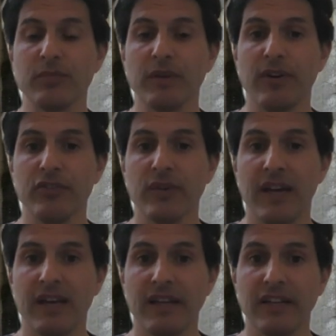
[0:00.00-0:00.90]
We've also
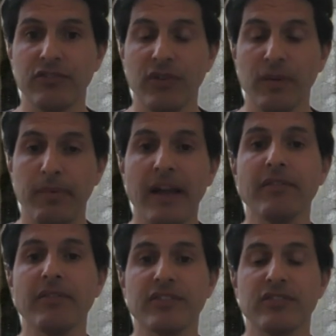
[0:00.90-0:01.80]
had a lecture on
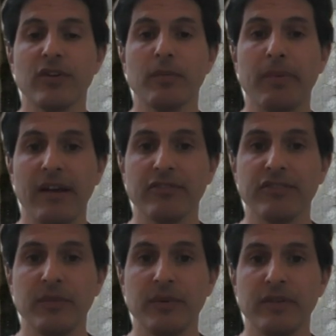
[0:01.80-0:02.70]
pirates. So
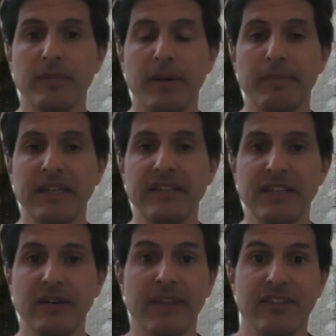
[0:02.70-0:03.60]
piracy was a big
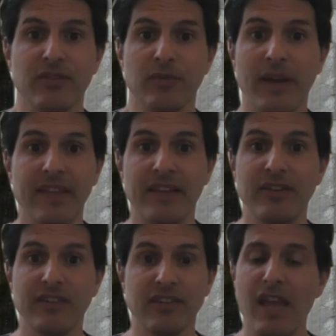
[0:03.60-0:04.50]
deal, and that's a way that you
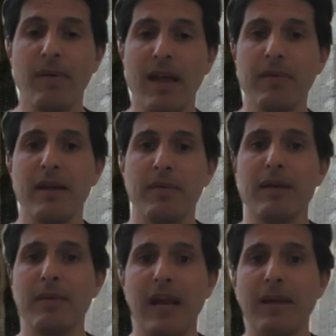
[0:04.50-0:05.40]
can say, hey, wait,
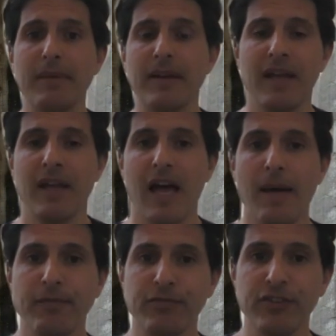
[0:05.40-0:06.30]

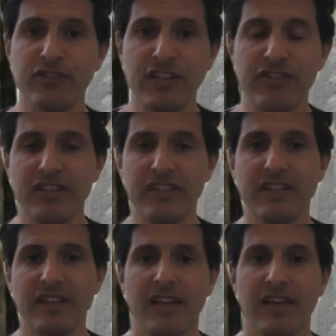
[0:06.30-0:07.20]
I'm a free
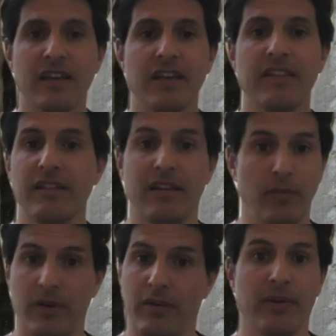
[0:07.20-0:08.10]
citizen. No,
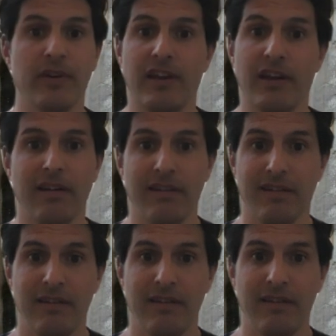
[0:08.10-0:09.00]
I don't
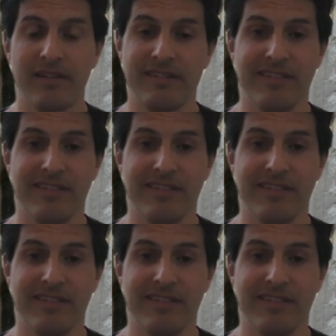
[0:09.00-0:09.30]
care.